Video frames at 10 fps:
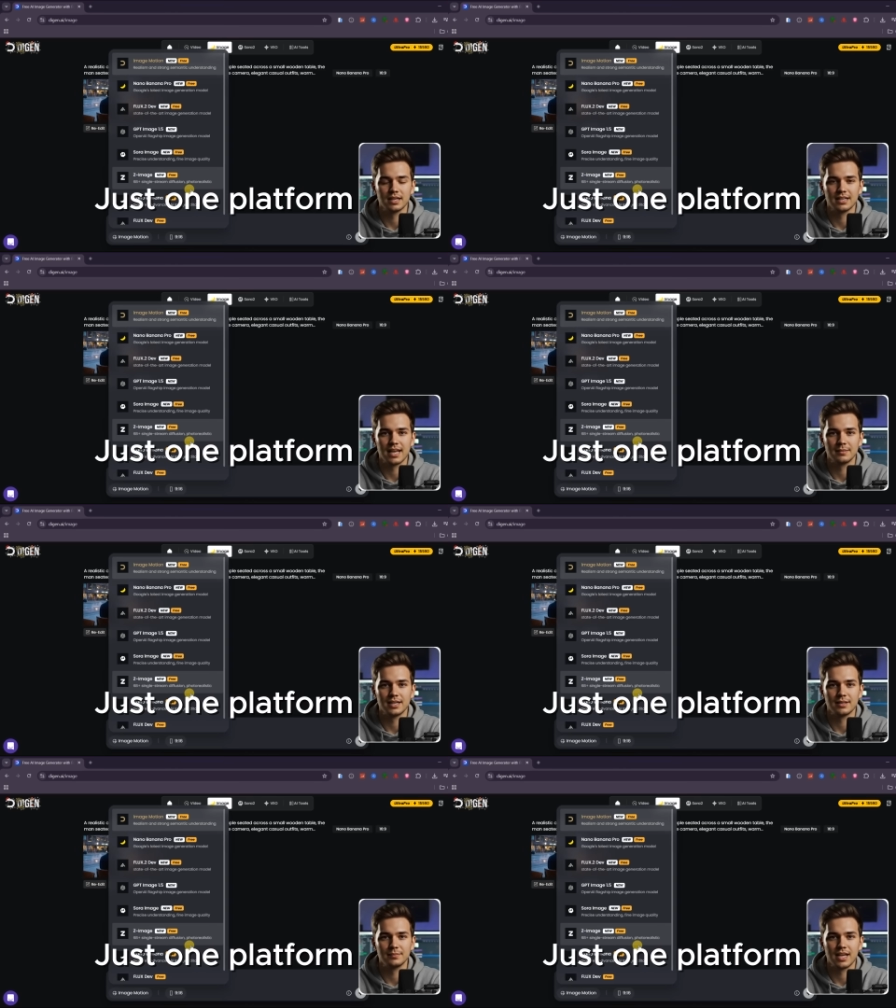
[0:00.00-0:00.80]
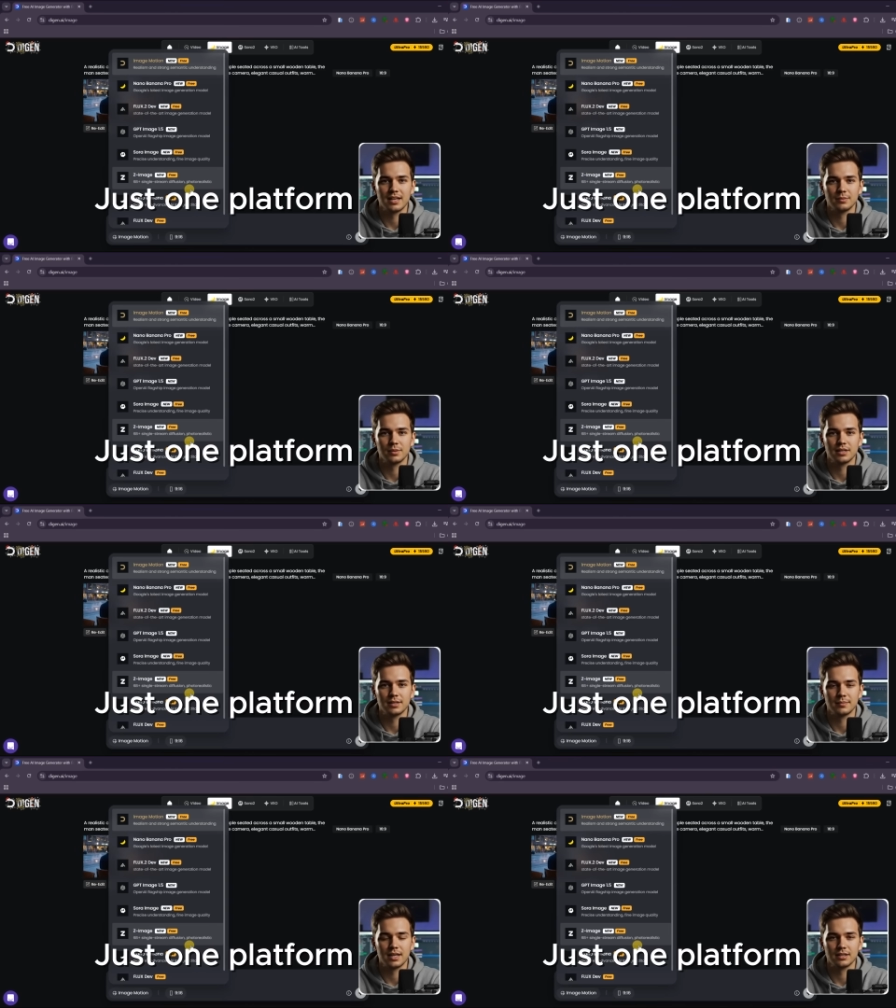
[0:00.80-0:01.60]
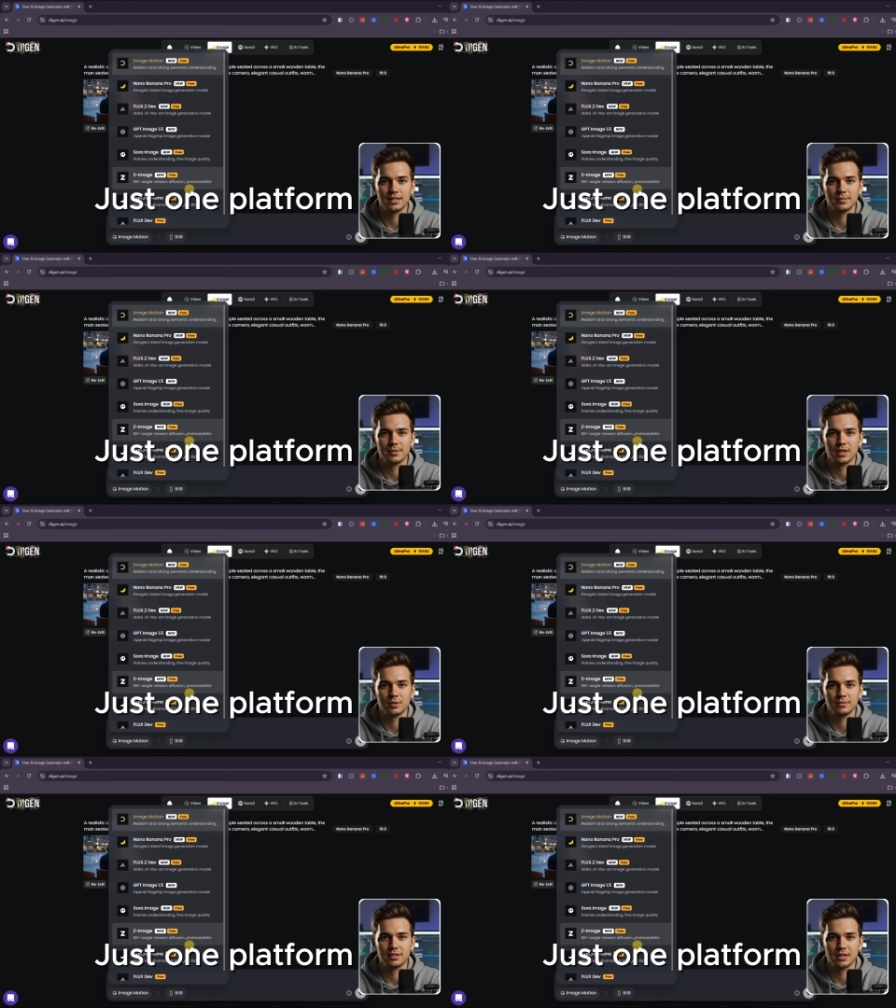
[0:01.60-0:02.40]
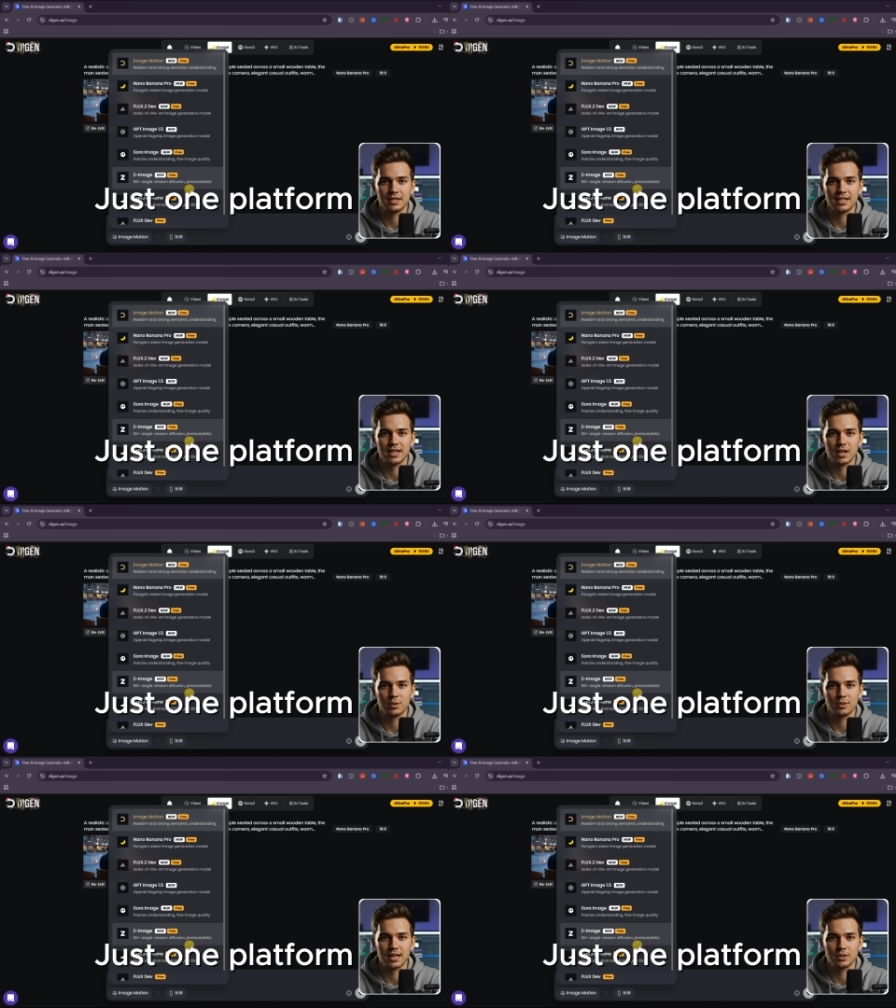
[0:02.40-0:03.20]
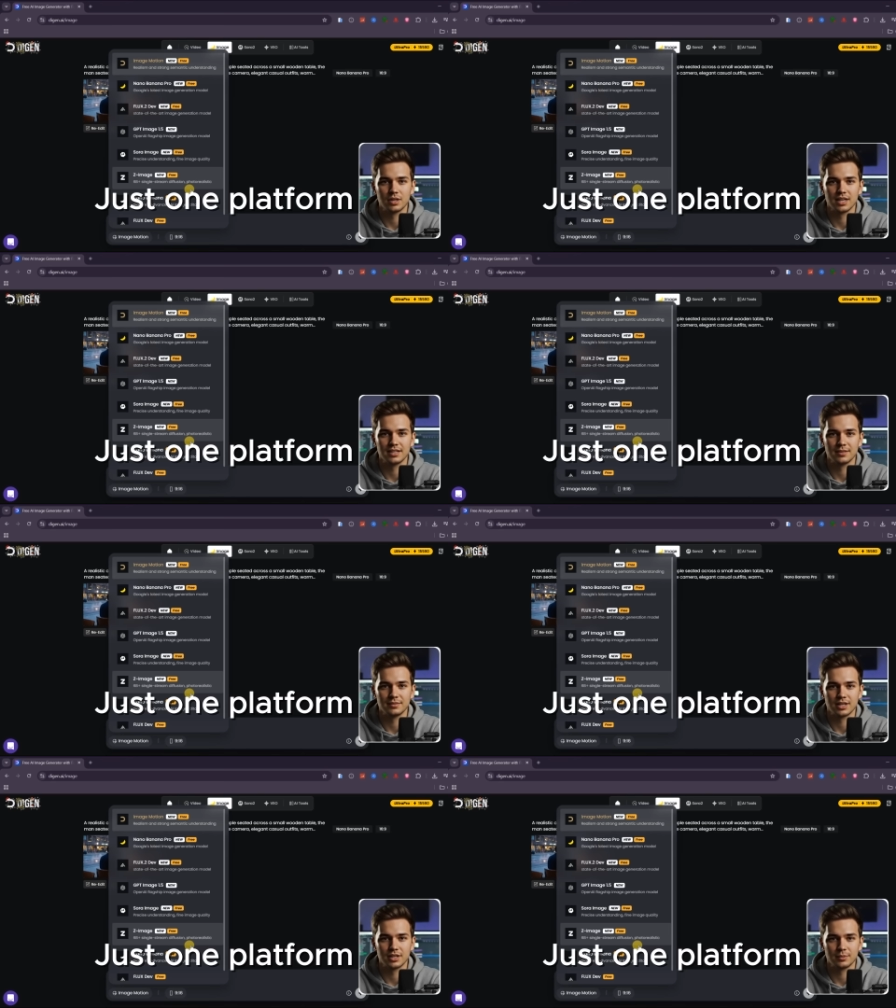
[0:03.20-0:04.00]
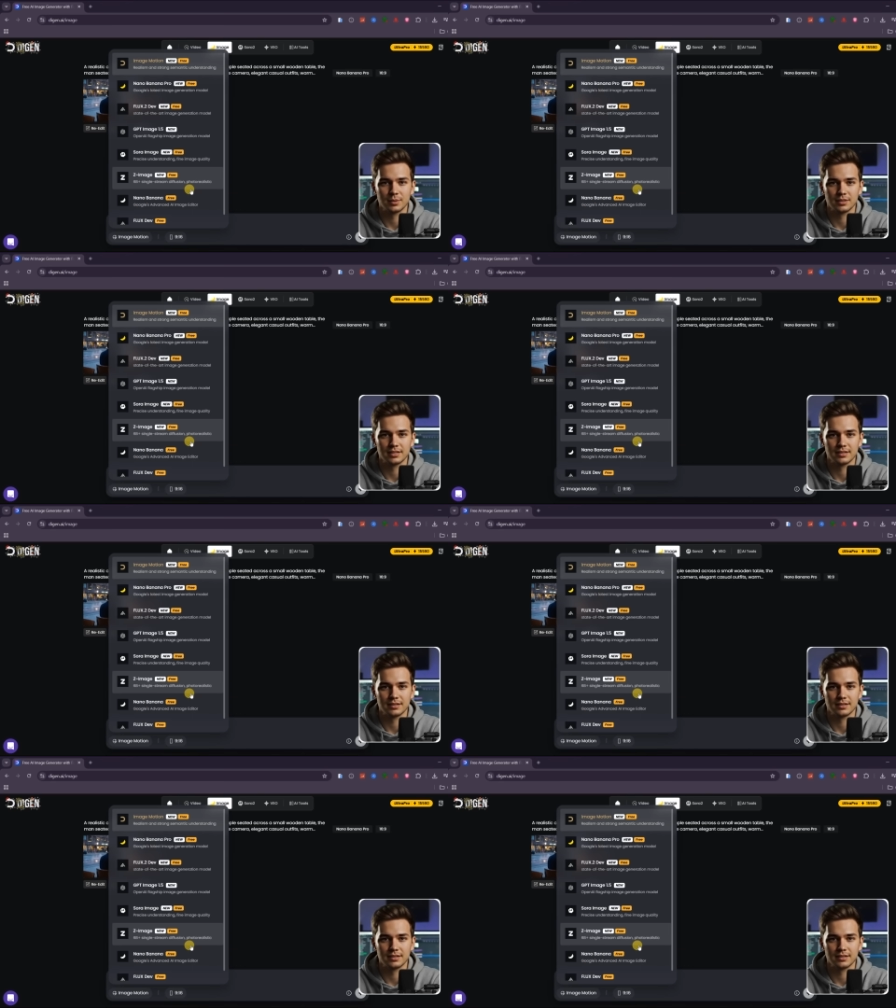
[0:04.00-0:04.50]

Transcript: That makes it possible to compare these models fairly without changing variables.